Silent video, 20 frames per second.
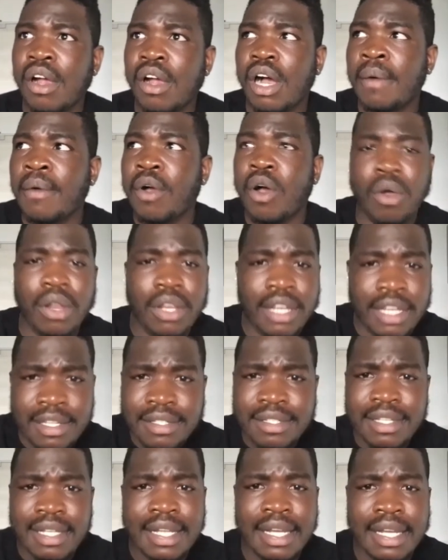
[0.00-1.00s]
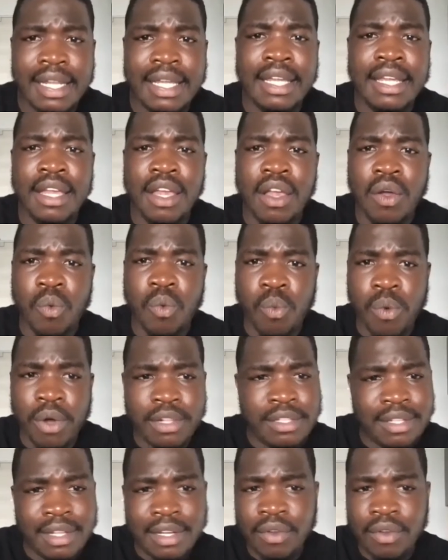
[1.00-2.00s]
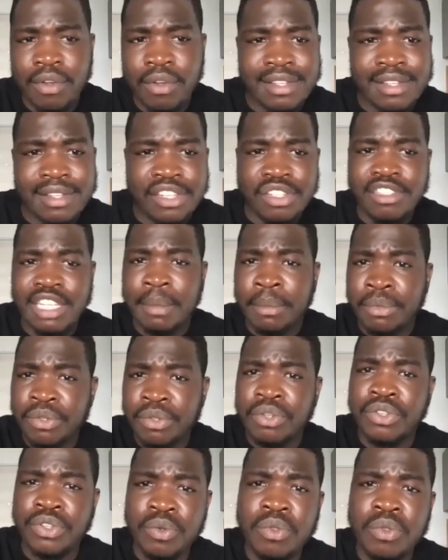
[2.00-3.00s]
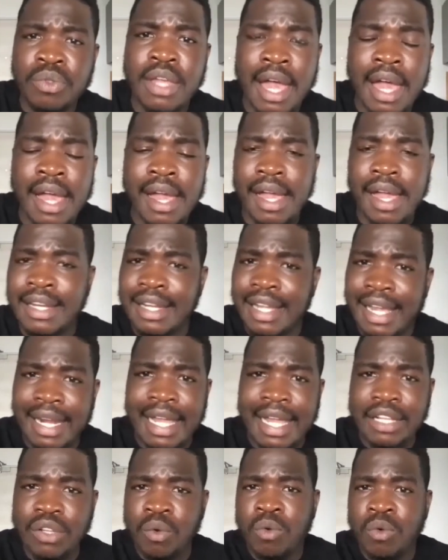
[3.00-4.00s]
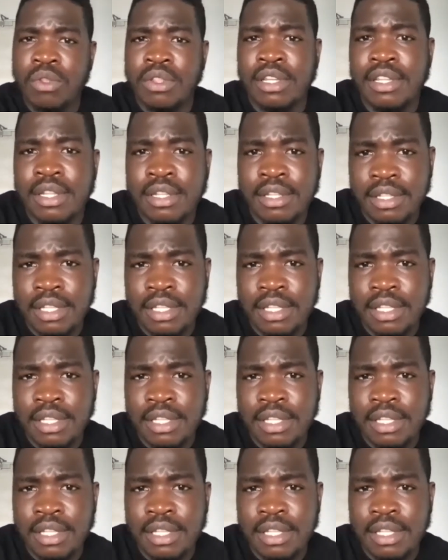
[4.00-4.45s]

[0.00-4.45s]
holistically, once an organization is able to do that and collect all the